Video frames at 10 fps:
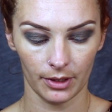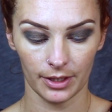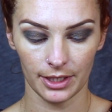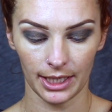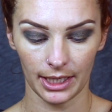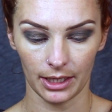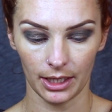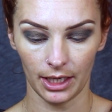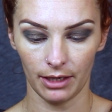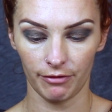And taking
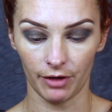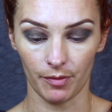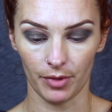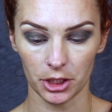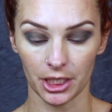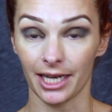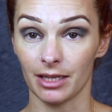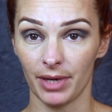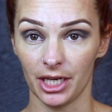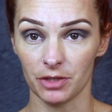the fluffy brush and
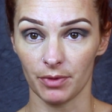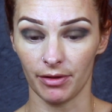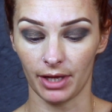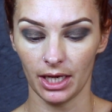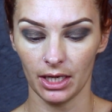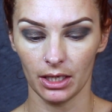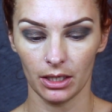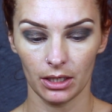getting the peach smoothie